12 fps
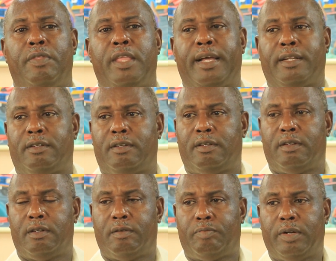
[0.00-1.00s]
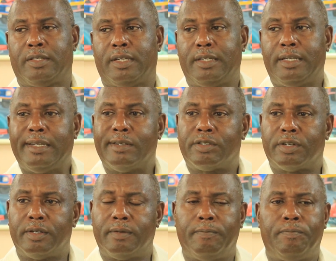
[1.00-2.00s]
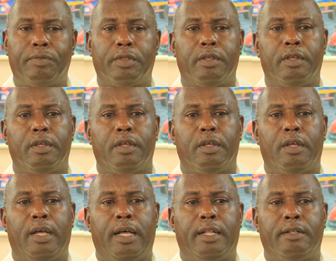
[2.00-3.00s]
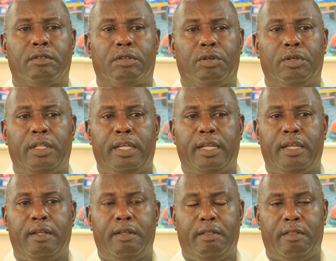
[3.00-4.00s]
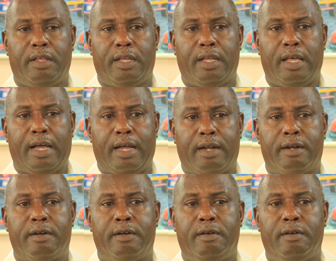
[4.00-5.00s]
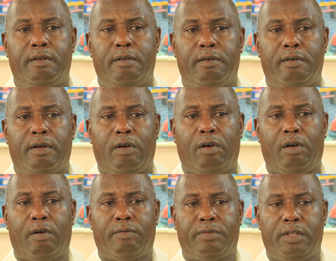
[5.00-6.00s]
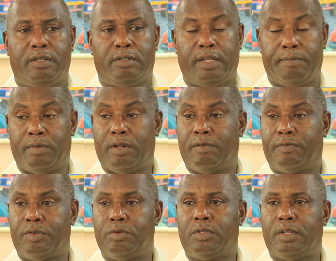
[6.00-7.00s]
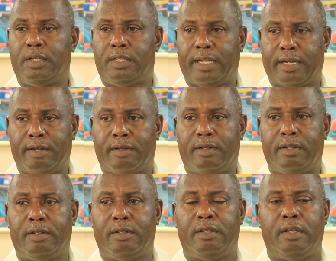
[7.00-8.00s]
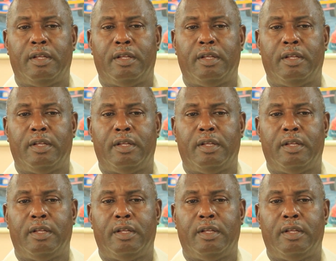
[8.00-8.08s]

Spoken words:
that presentation. And so they are of the similar view to the technical